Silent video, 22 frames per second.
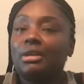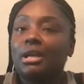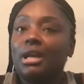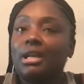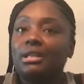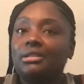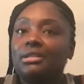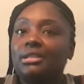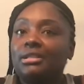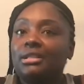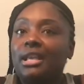
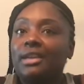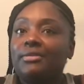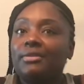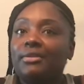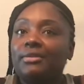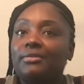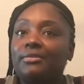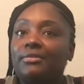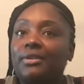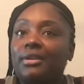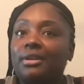I just
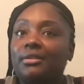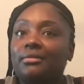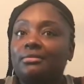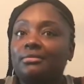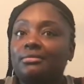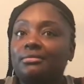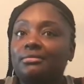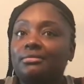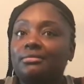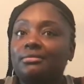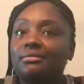haven't found
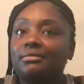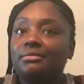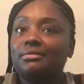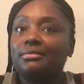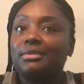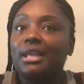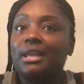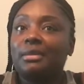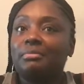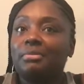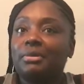
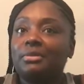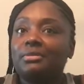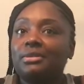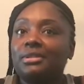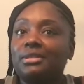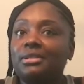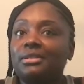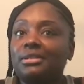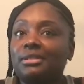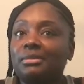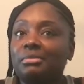that
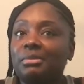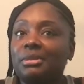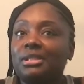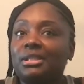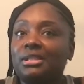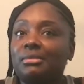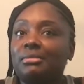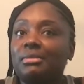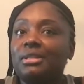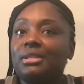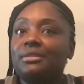person to be
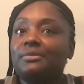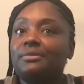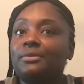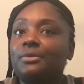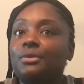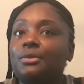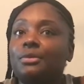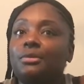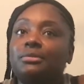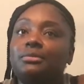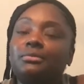submissive
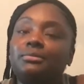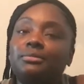for.